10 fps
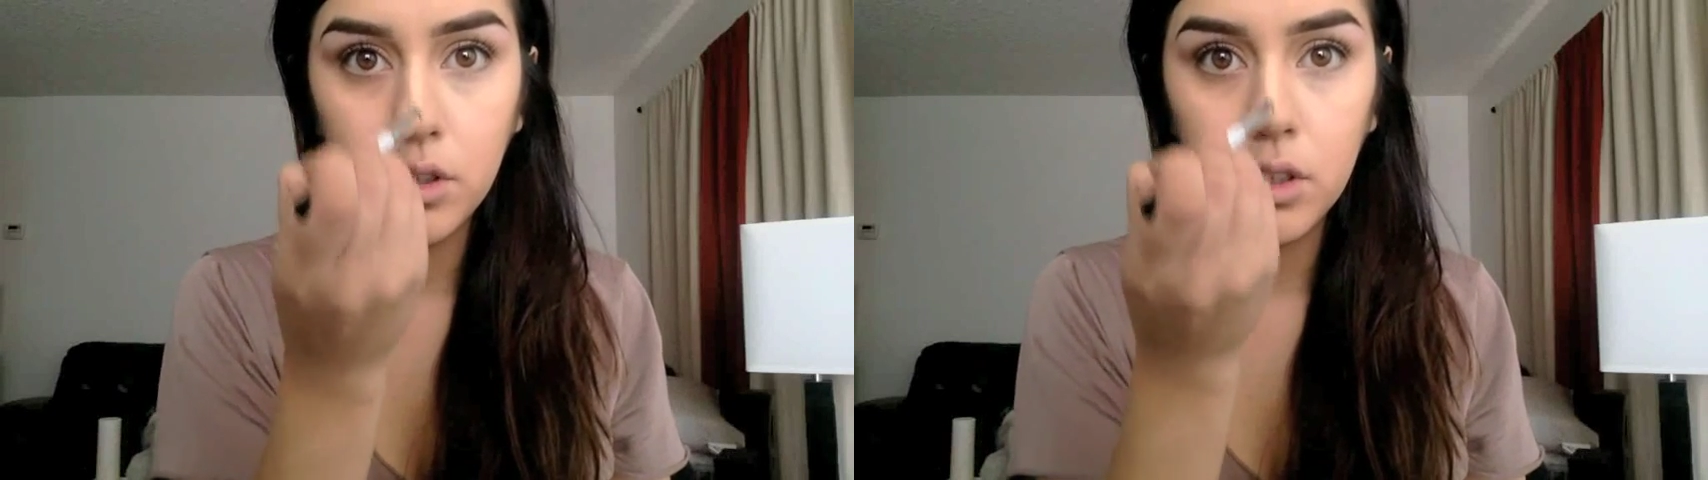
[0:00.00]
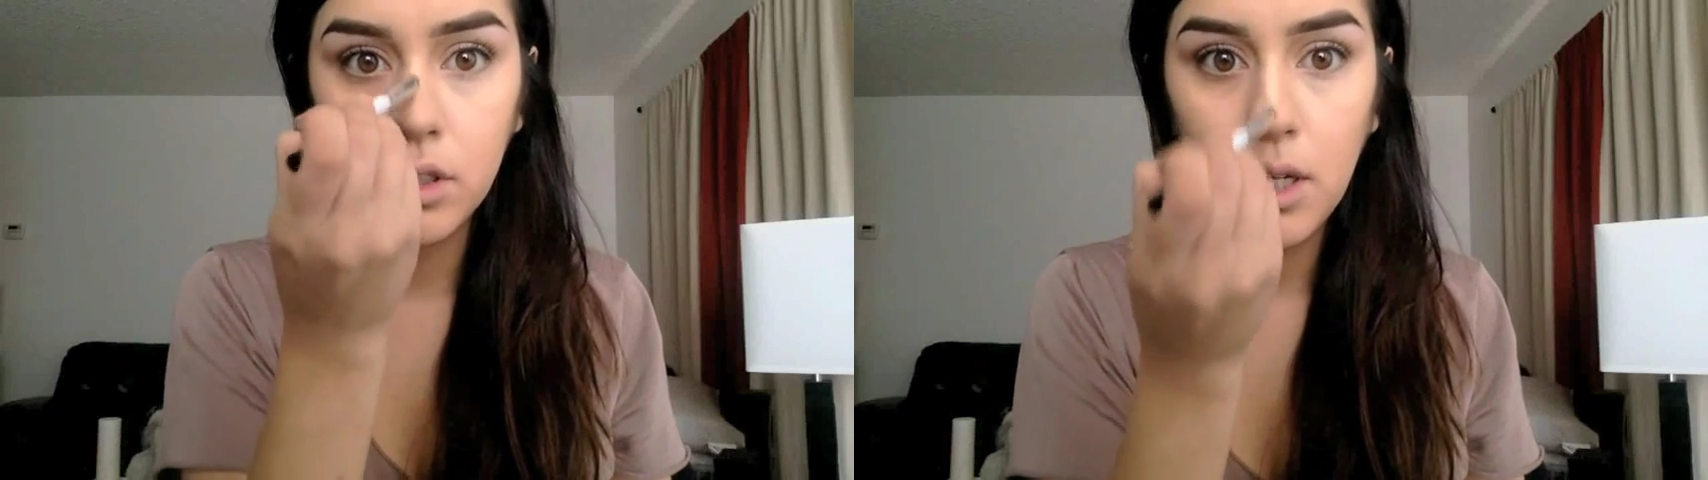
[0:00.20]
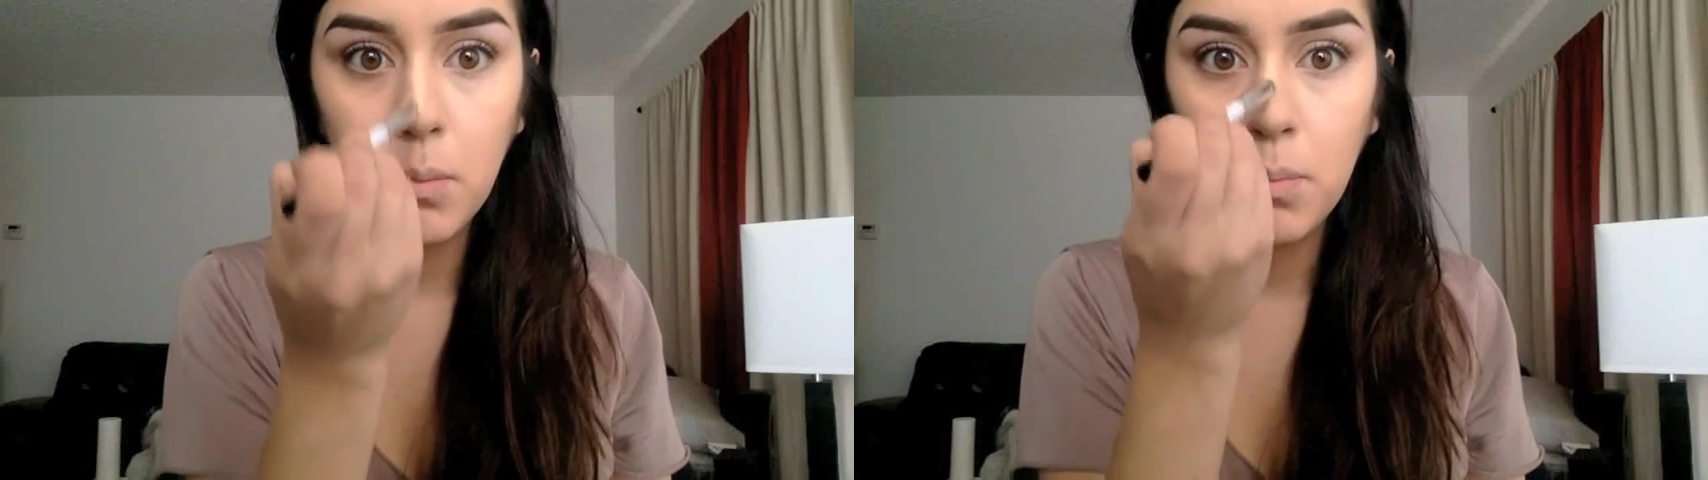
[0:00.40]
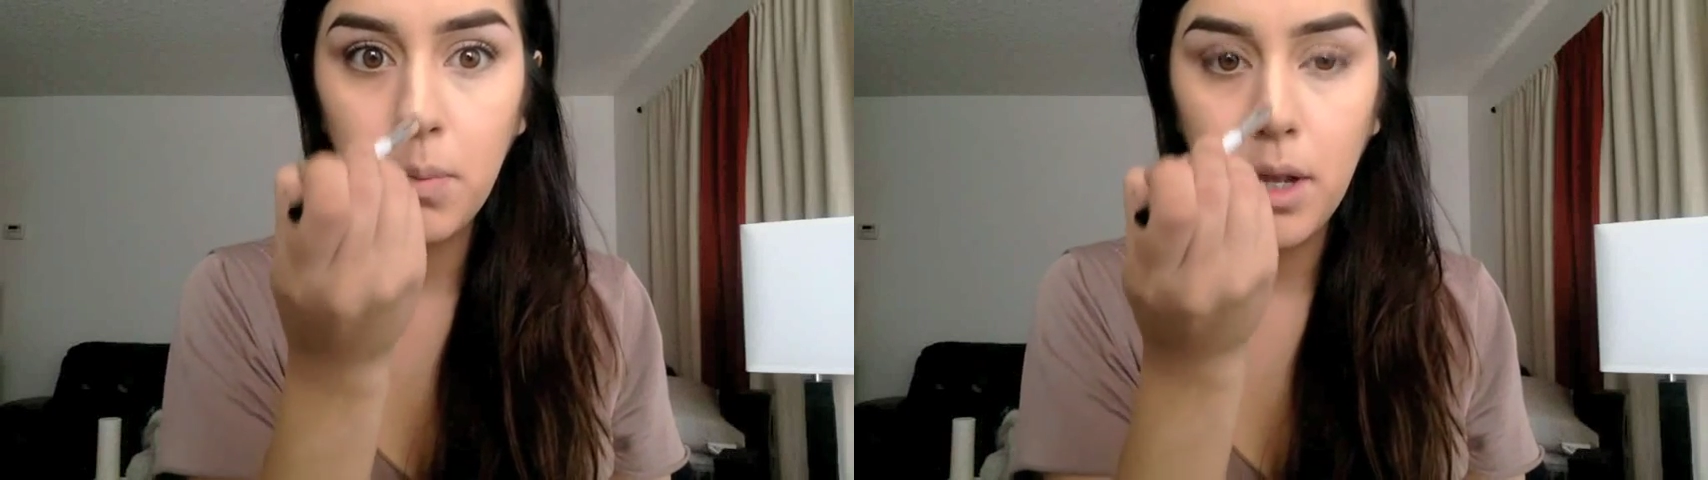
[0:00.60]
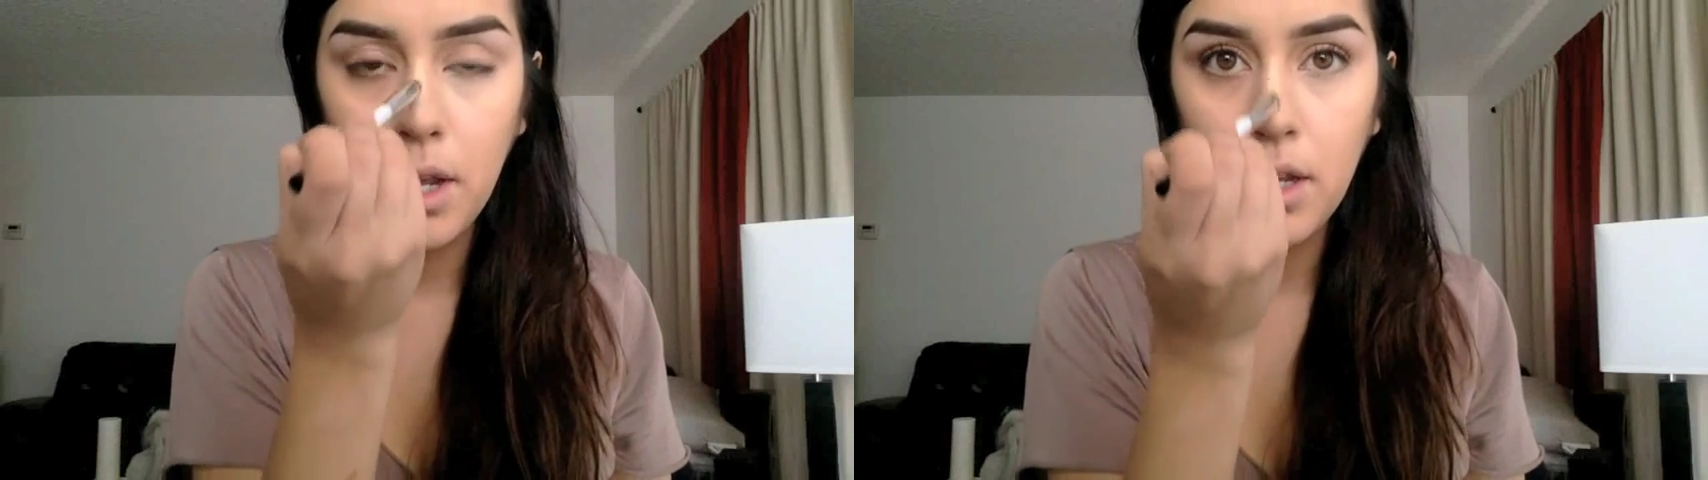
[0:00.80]
just a
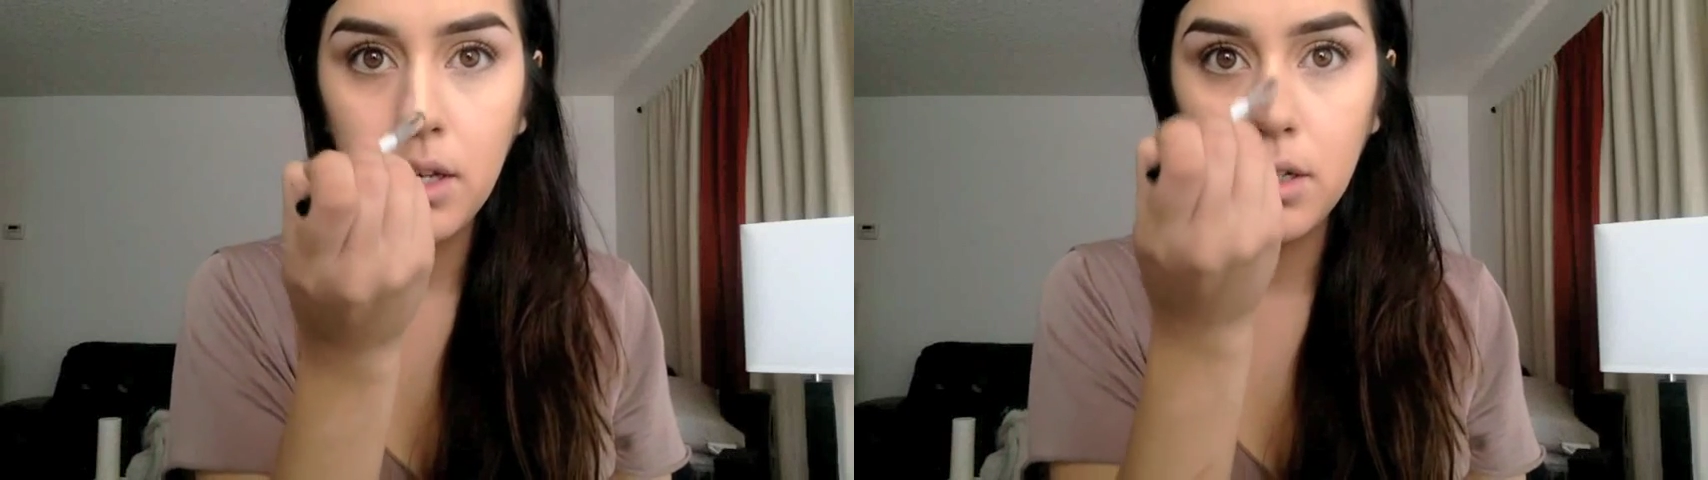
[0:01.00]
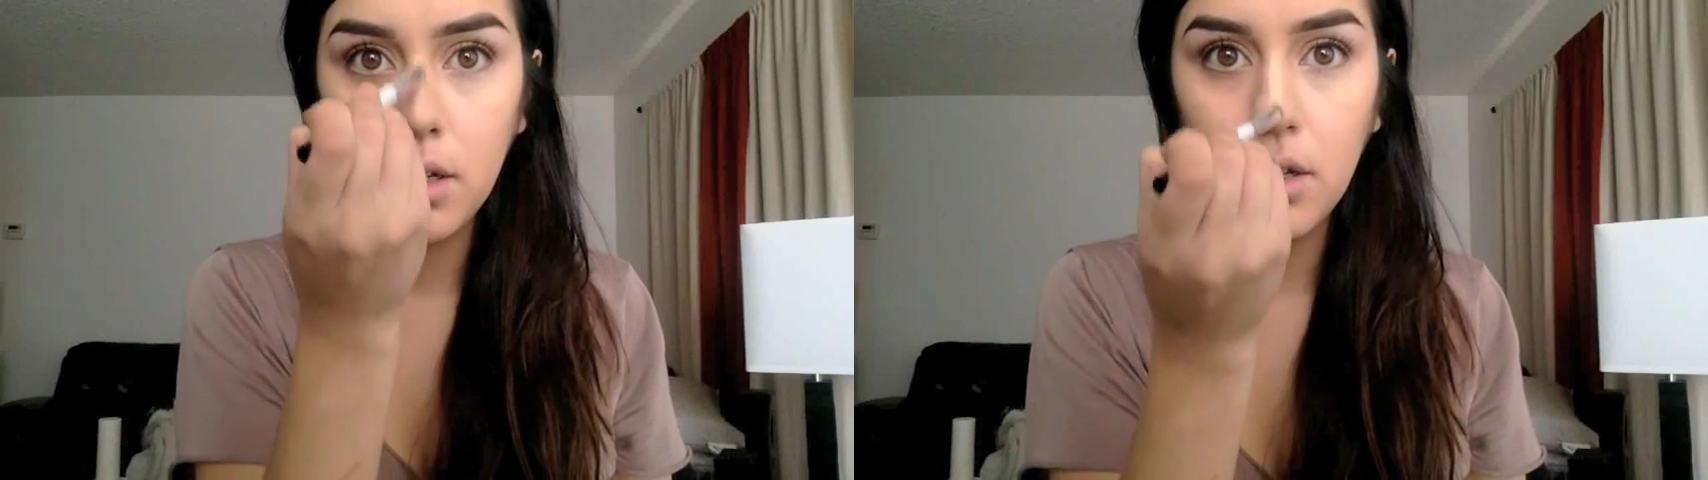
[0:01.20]
bit.